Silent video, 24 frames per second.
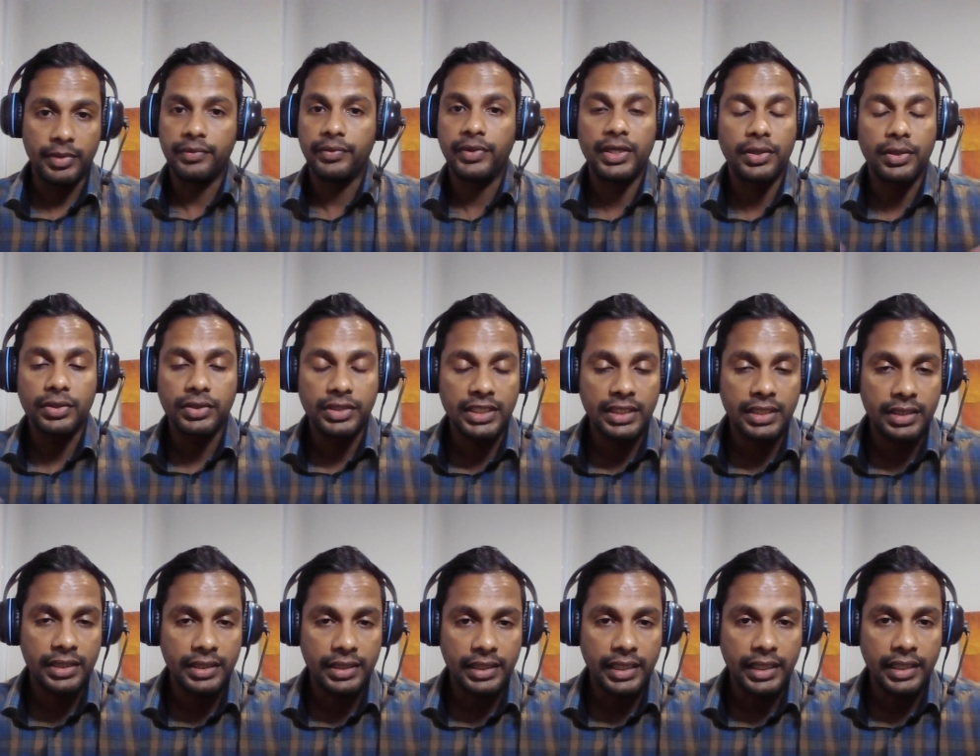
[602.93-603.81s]
we are not
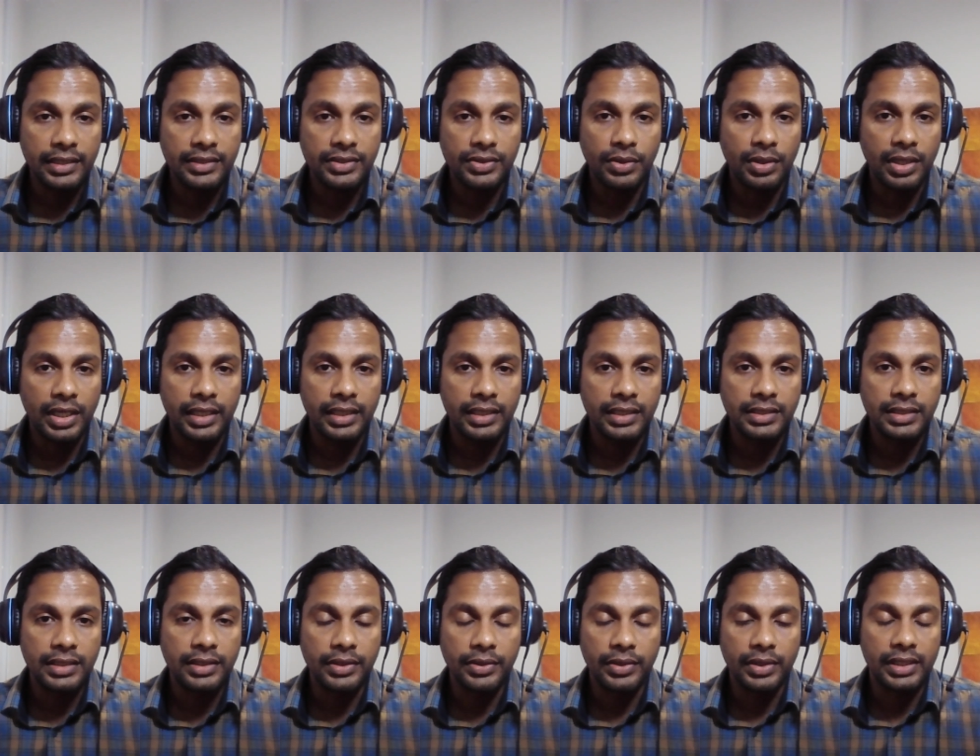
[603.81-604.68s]
generating any solar energy
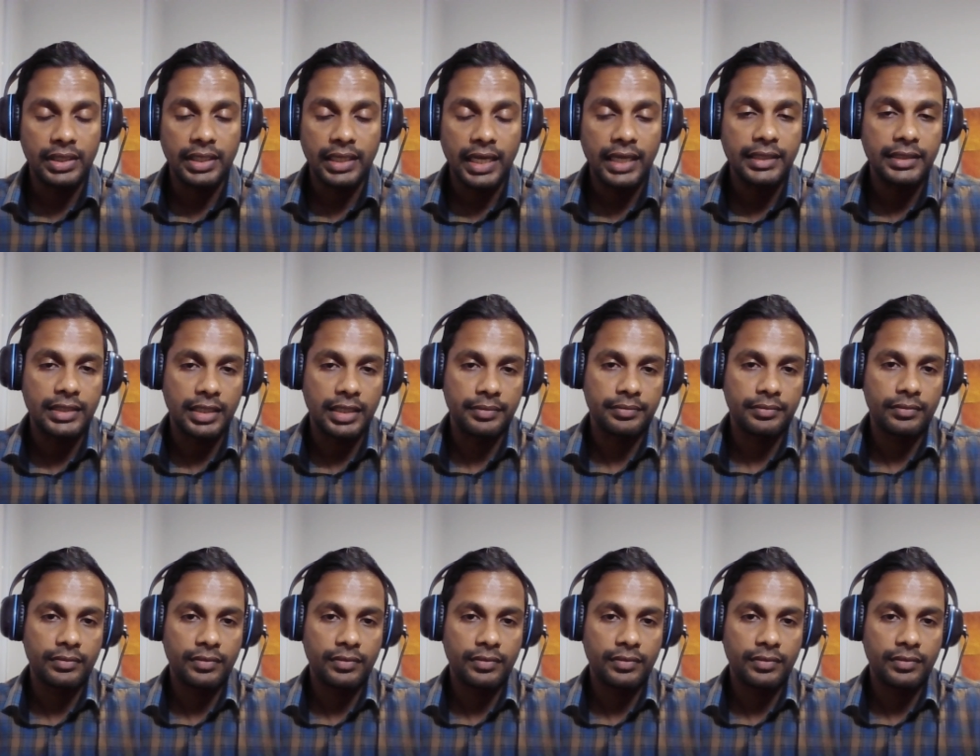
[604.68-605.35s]
during the nighttime.